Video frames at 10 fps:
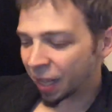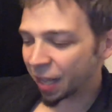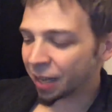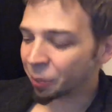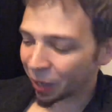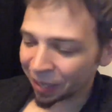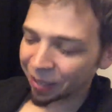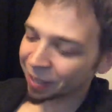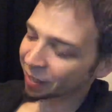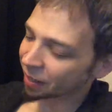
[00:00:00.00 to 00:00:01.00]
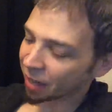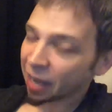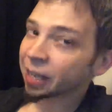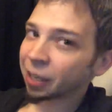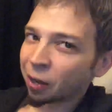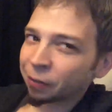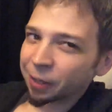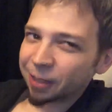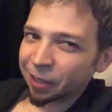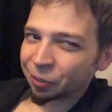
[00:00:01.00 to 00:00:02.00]
anyway, I got off on
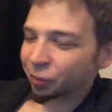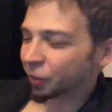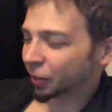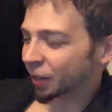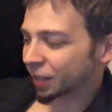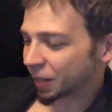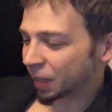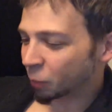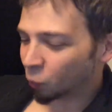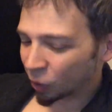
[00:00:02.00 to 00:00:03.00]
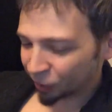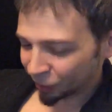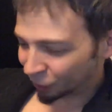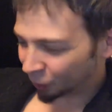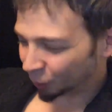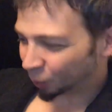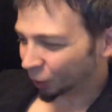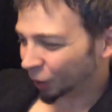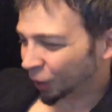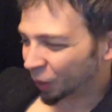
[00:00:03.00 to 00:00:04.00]
a tangent there, as I am wont to do,
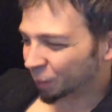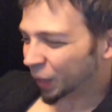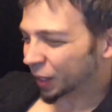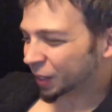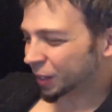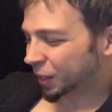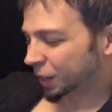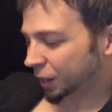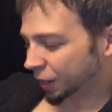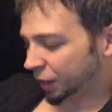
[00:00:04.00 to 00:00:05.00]
but